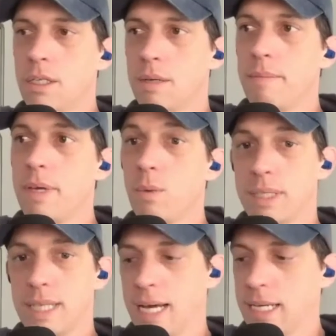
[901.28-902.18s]
to me,
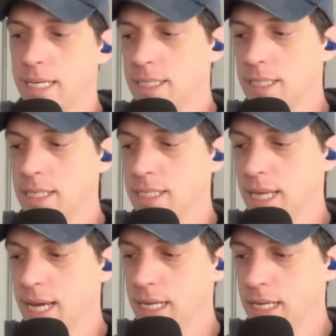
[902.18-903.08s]
what that
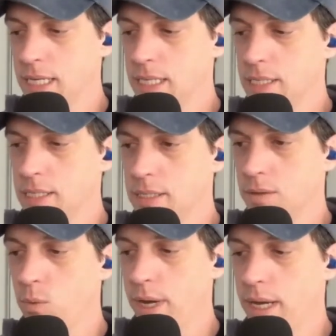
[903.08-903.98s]
is
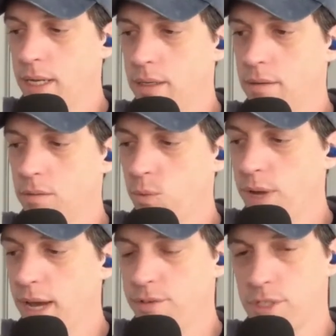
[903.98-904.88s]
when
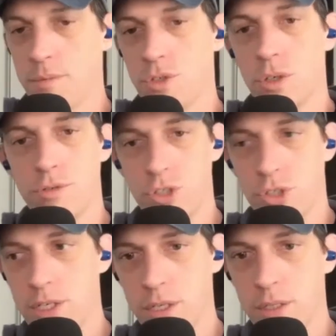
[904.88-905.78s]
we have some sort of
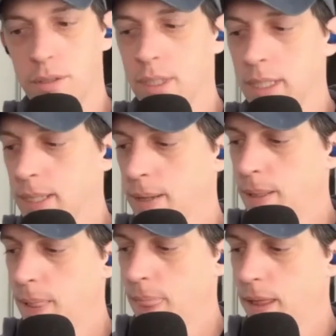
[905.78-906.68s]
stressor,
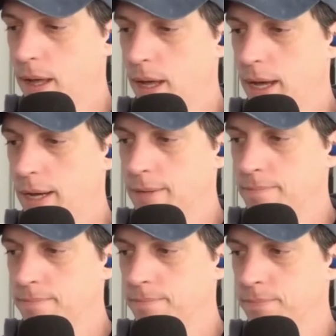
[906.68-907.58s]

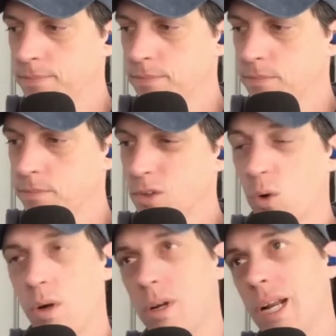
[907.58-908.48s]

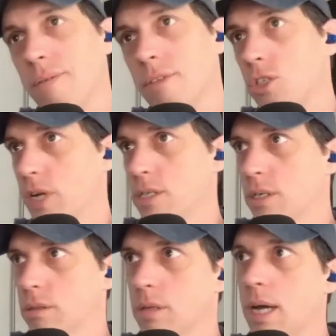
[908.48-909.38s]
or not even
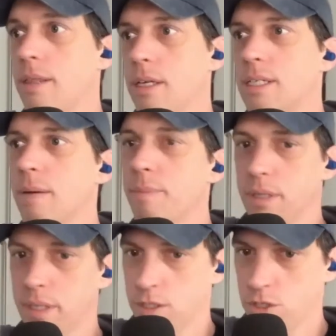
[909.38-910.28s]
stressor. I think
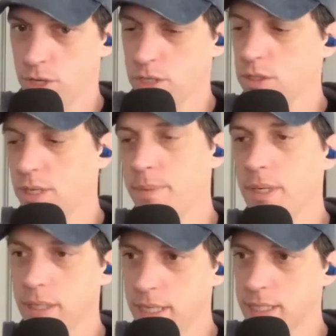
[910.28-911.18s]
typically it's stressor.
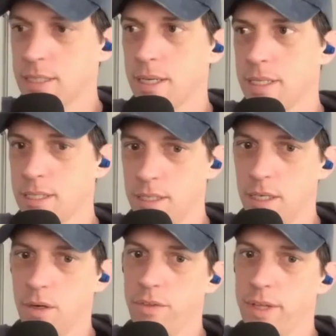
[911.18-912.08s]
Typically it's,
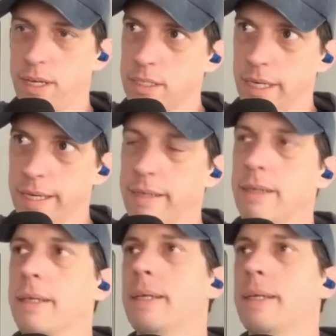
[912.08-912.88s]
things like,